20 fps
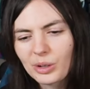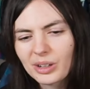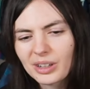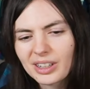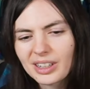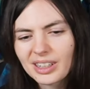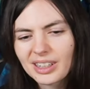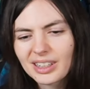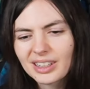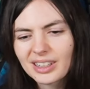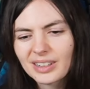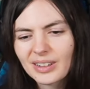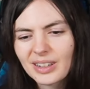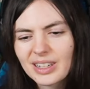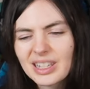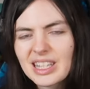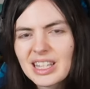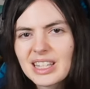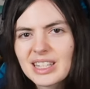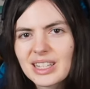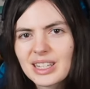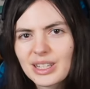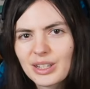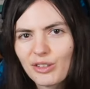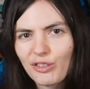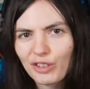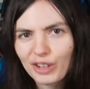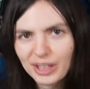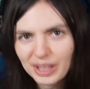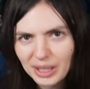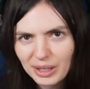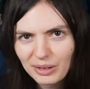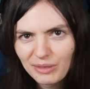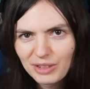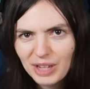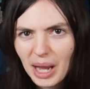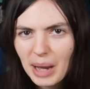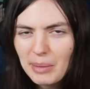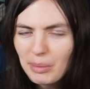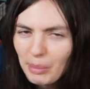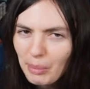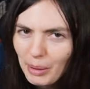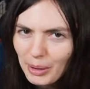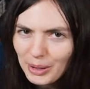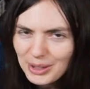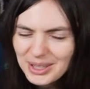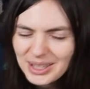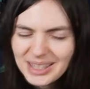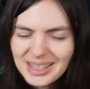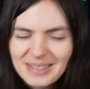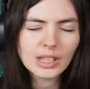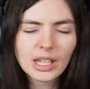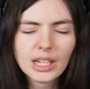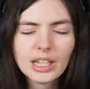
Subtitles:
an easy to forgive type of person.